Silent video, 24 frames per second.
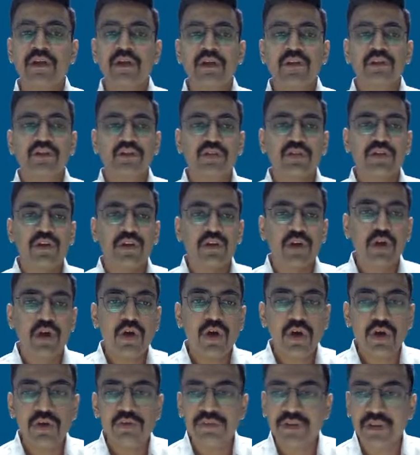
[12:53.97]
So the
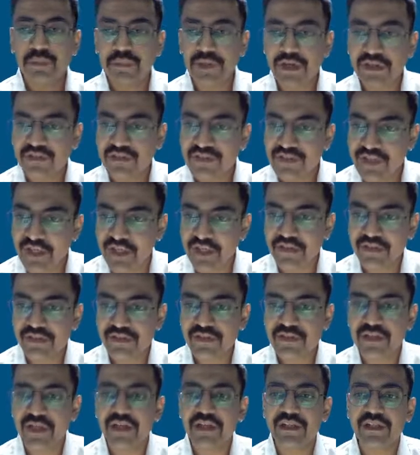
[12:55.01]
law of demand states
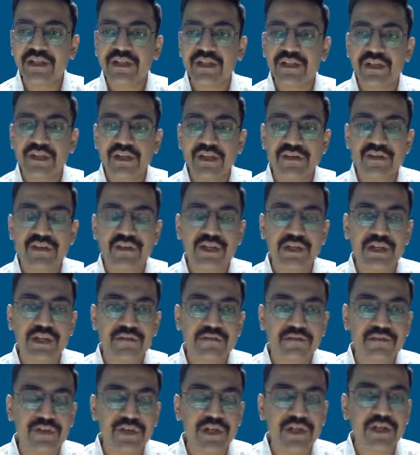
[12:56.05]
that there is a
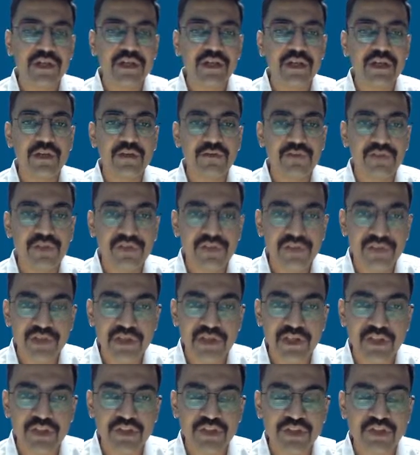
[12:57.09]
definite inverse
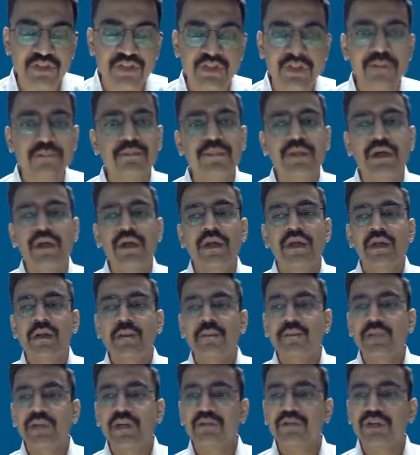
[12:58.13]
relationship
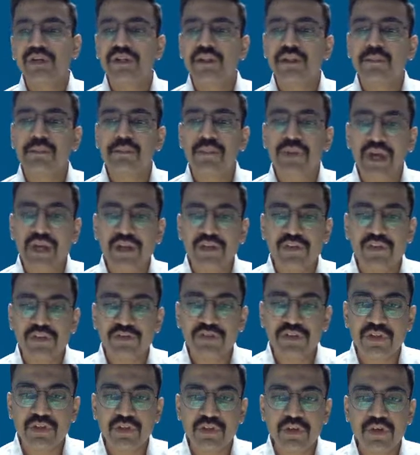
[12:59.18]
between the price of
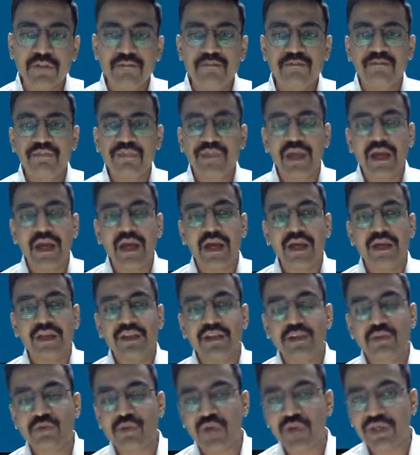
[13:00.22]
the good and
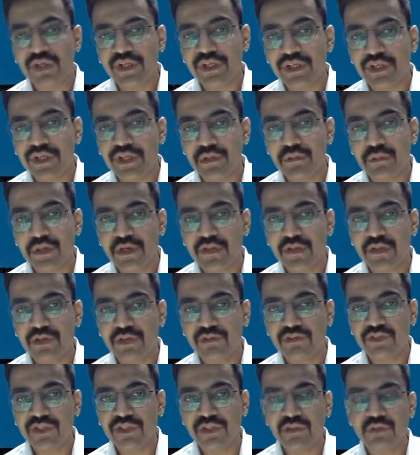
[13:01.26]
the quantity demanded
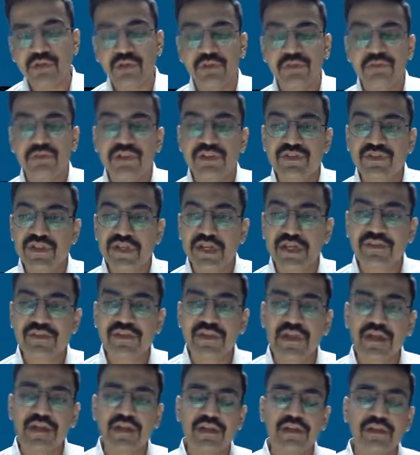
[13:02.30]
of that good, which says
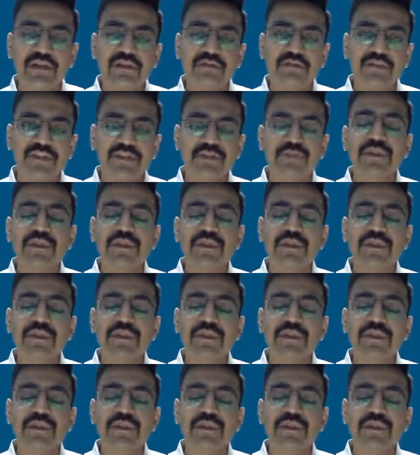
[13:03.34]
that, which